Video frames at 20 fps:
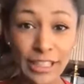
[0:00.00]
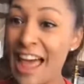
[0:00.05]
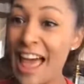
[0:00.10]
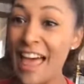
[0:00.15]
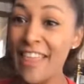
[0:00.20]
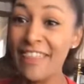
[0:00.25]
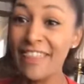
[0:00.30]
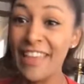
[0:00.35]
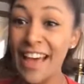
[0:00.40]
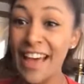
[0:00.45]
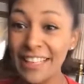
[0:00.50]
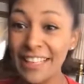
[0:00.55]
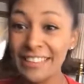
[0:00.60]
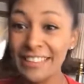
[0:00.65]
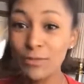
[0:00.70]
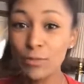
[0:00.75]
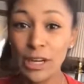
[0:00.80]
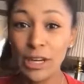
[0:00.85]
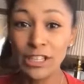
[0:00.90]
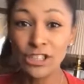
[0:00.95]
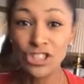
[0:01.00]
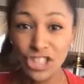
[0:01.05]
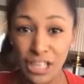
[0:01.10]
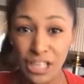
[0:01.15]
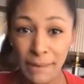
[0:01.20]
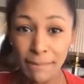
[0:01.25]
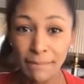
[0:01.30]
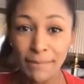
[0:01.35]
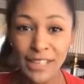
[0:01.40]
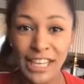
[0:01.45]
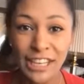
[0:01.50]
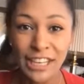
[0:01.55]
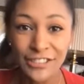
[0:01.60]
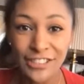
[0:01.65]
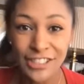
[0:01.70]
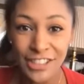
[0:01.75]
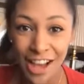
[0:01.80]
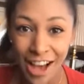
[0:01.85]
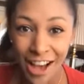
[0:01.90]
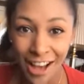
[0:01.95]
And that's what Jim
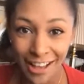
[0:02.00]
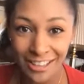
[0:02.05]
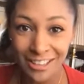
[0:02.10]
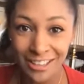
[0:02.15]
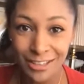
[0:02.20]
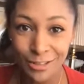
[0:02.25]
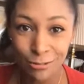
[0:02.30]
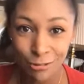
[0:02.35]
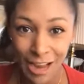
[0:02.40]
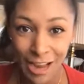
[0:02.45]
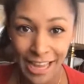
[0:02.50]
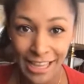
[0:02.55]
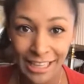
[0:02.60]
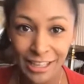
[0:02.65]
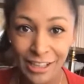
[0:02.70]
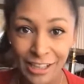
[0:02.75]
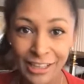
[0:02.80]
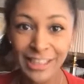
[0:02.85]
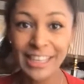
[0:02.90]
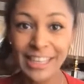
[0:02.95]
gives us, right?